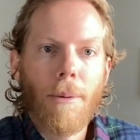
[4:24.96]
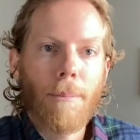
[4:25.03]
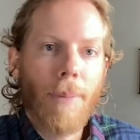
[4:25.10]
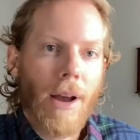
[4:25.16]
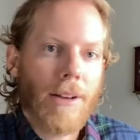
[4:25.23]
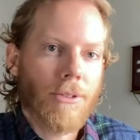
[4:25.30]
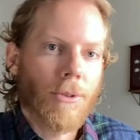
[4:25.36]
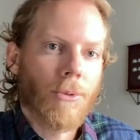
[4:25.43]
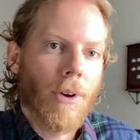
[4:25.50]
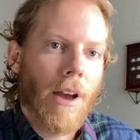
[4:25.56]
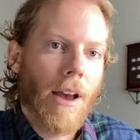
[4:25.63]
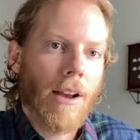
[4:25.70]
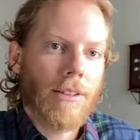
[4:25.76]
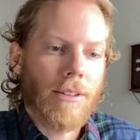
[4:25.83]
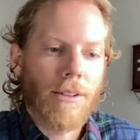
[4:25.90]
back to
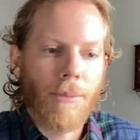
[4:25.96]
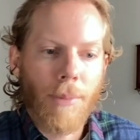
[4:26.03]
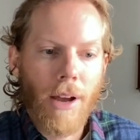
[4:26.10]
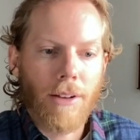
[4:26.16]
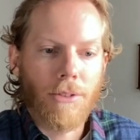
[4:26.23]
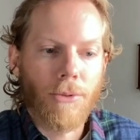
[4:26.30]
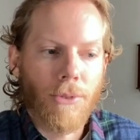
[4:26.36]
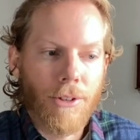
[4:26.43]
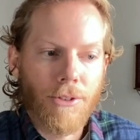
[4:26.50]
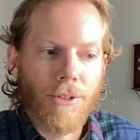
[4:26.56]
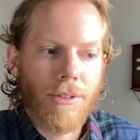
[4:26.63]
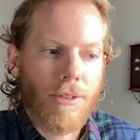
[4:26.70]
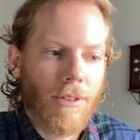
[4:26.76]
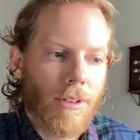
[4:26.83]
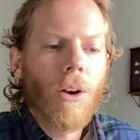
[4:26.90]
rags, and then back to
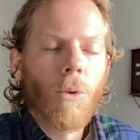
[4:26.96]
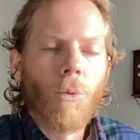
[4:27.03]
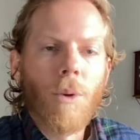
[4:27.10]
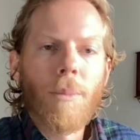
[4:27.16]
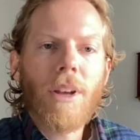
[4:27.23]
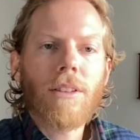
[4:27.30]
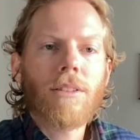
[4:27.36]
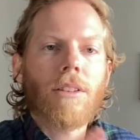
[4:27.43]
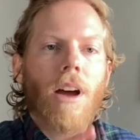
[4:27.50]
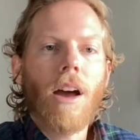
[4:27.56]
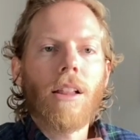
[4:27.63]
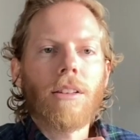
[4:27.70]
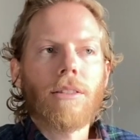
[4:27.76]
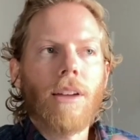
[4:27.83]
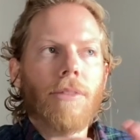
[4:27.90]
riches. We meet
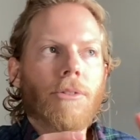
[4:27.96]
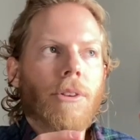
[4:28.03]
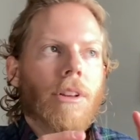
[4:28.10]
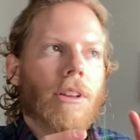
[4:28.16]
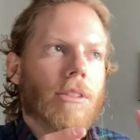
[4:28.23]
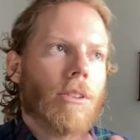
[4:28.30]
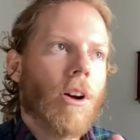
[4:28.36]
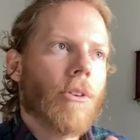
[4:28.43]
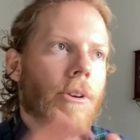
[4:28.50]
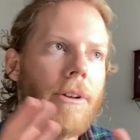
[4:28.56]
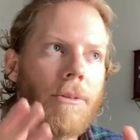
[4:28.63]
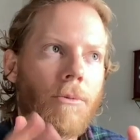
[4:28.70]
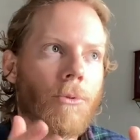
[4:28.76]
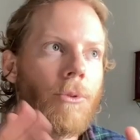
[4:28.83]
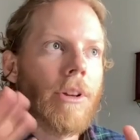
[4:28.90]
Silas after he has already
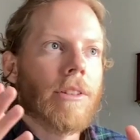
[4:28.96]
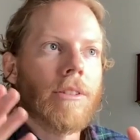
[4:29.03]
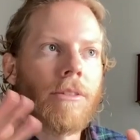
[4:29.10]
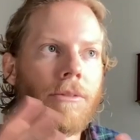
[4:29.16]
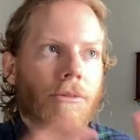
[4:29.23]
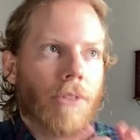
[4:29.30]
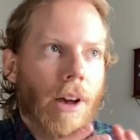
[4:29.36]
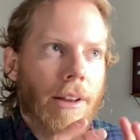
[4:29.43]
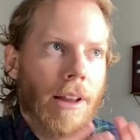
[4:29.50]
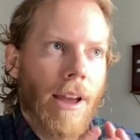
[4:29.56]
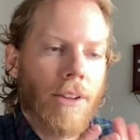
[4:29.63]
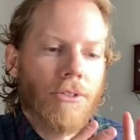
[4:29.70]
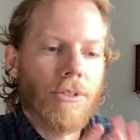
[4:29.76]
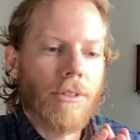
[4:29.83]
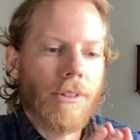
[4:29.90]
risen
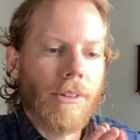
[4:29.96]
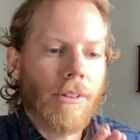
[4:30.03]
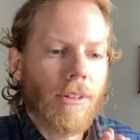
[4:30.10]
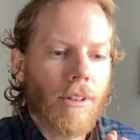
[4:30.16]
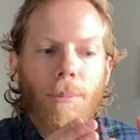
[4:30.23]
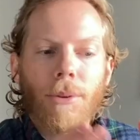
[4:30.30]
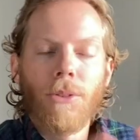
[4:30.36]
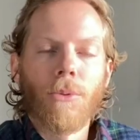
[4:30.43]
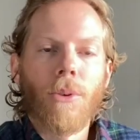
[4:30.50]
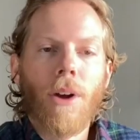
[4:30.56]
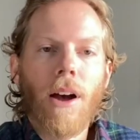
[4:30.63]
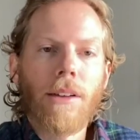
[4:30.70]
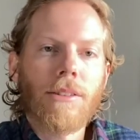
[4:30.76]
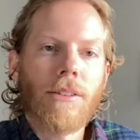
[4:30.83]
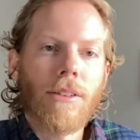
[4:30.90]
financially. But the
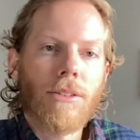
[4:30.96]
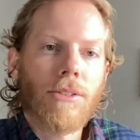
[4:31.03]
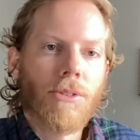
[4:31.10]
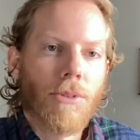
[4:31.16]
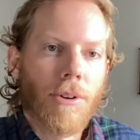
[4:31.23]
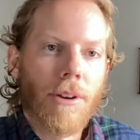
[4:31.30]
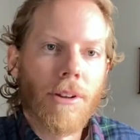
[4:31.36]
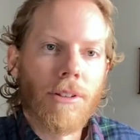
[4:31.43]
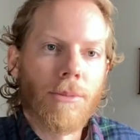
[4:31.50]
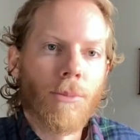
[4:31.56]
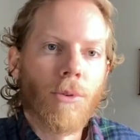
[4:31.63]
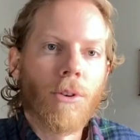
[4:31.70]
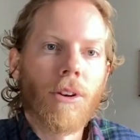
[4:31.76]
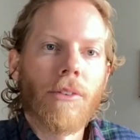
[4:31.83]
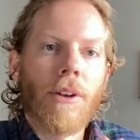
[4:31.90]
rise in this story is
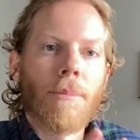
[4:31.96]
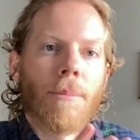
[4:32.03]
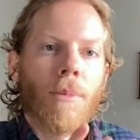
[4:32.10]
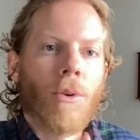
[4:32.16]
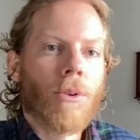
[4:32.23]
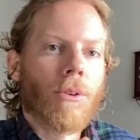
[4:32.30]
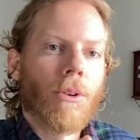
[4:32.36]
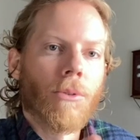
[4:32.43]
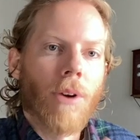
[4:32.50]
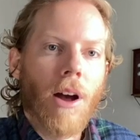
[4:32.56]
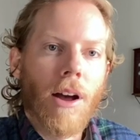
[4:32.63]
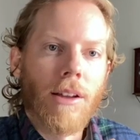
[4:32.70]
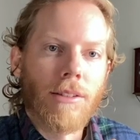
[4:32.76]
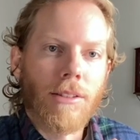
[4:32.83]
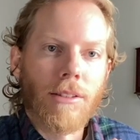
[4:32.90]
more of a moral
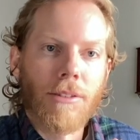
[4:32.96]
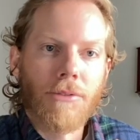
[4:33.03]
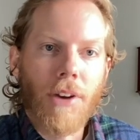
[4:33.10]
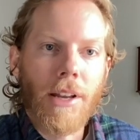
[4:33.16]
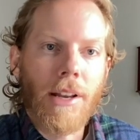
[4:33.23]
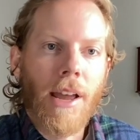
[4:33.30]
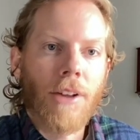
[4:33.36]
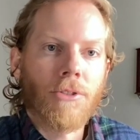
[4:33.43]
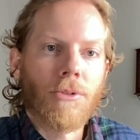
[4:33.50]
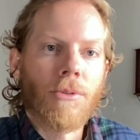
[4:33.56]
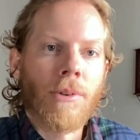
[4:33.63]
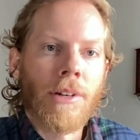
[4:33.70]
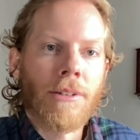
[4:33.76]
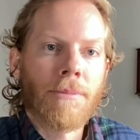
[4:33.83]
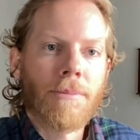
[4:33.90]
rise than a financial
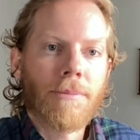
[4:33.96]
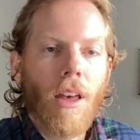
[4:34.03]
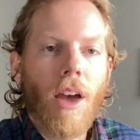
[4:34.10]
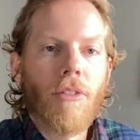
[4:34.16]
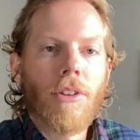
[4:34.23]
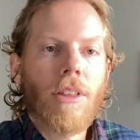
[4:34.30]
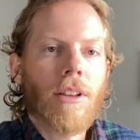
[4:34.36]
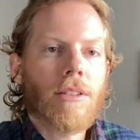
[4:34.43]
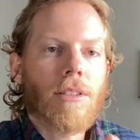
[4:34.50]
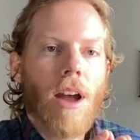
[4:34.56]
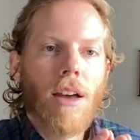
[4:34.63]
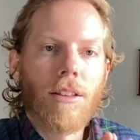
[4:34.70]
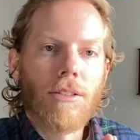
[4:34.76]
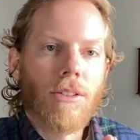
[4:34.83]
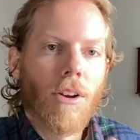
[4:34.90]
one. Everything
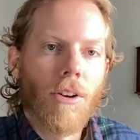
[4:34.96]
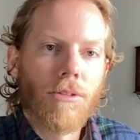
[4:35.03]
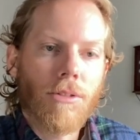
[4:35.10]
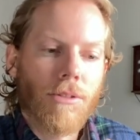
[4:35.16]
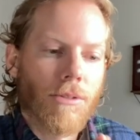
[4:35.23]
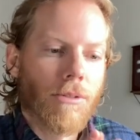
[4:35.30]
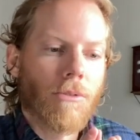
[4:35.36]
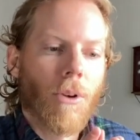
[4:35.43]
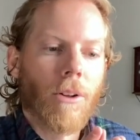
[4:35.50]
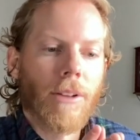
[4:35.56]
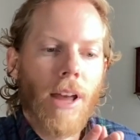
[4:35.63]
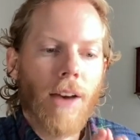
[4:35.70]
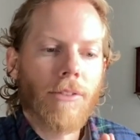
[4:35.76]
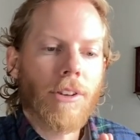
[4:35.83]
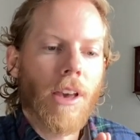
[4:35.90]
Silas goes through while
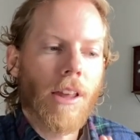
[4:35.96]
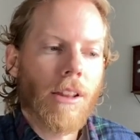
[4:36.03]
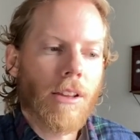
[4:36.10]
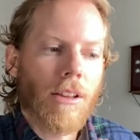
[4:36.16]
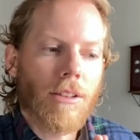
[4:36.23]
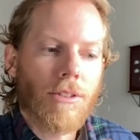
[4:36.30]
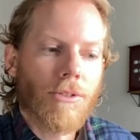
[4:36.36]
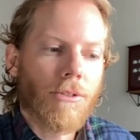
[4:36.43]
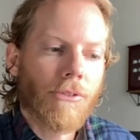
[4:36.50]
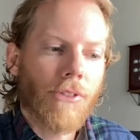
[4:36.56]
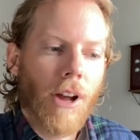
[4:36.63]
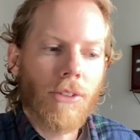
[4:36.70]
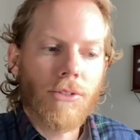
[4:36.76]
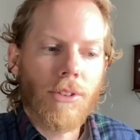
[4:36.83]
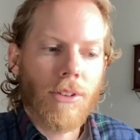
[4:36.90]
navigating his
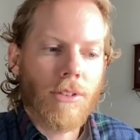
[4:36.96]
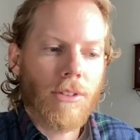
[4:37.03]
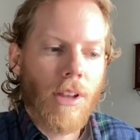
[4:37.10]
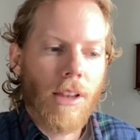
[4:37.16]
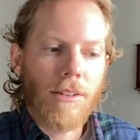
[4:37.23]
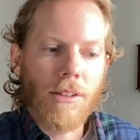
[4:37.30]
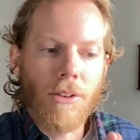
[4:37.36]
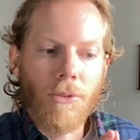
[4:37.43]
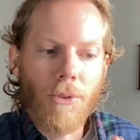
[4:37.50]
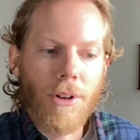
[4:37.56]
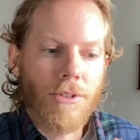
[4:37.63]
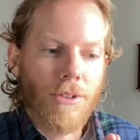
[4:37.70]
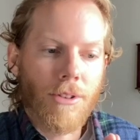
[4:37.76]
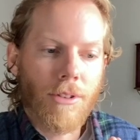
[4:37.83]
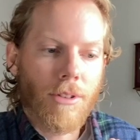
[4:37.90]
newfound success and
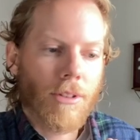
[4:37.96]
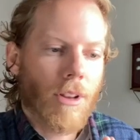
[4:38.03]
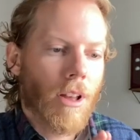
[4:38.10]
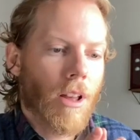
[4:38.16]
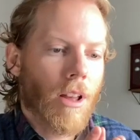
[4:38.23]
riches